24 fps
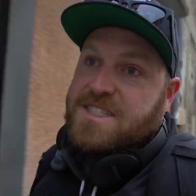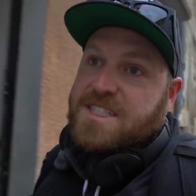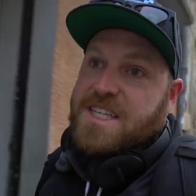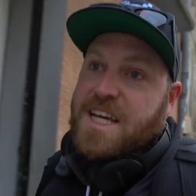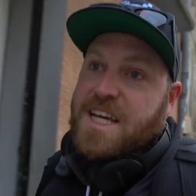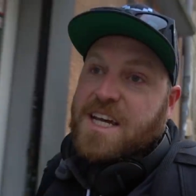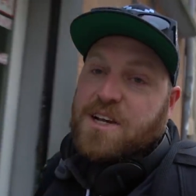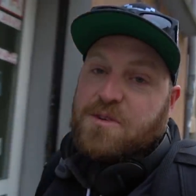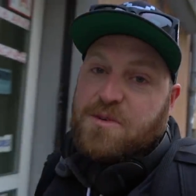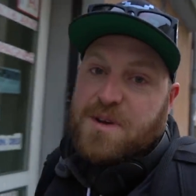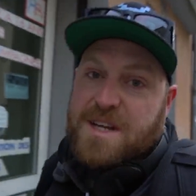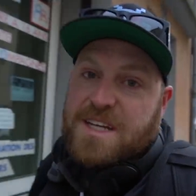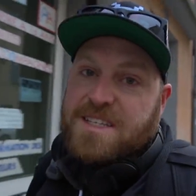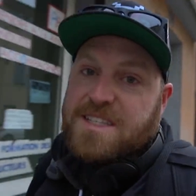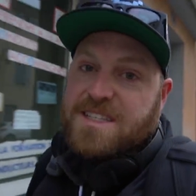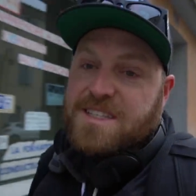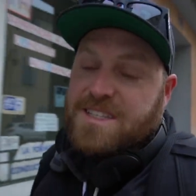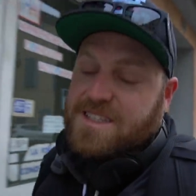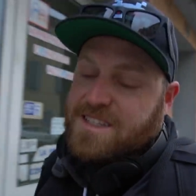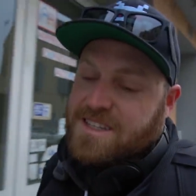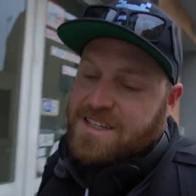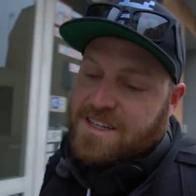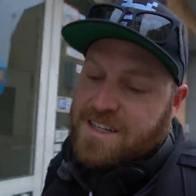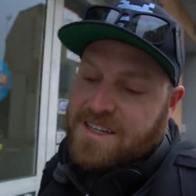Take
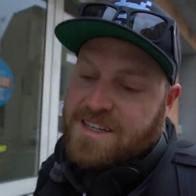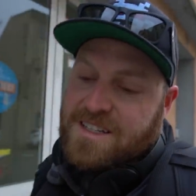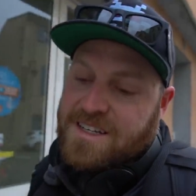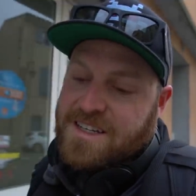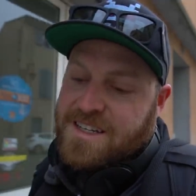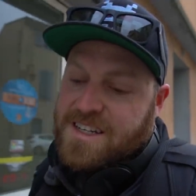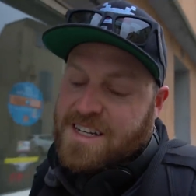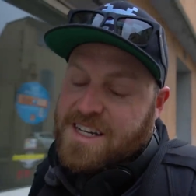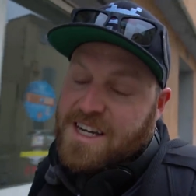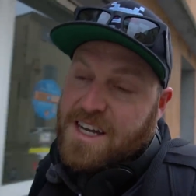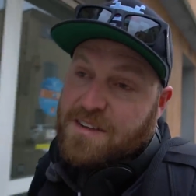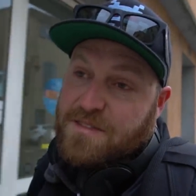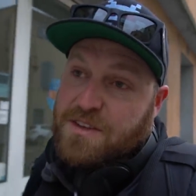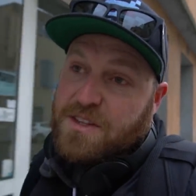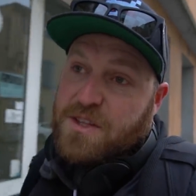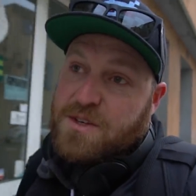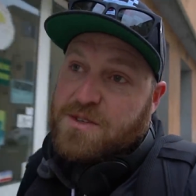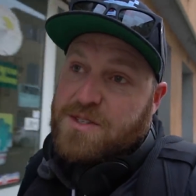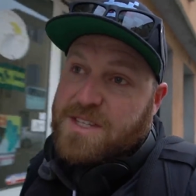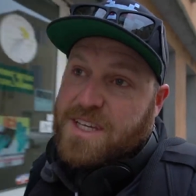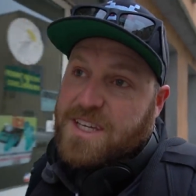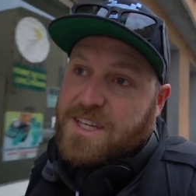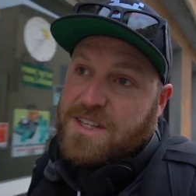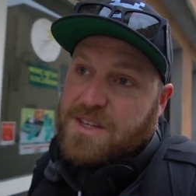risks. If you
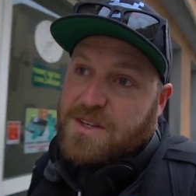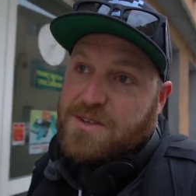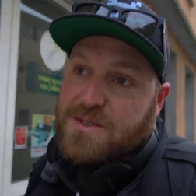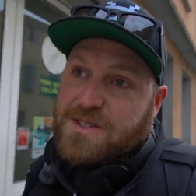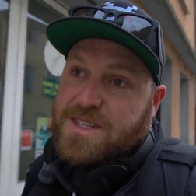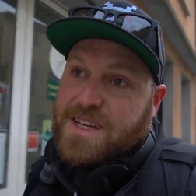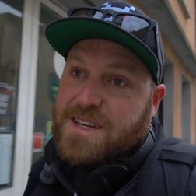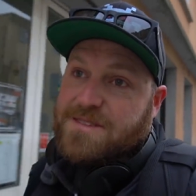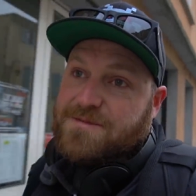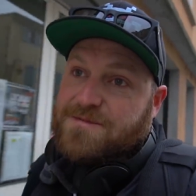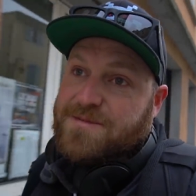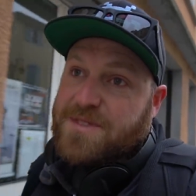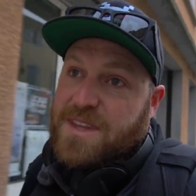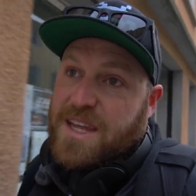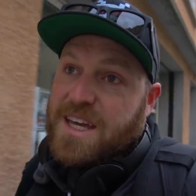lose it, you lose it.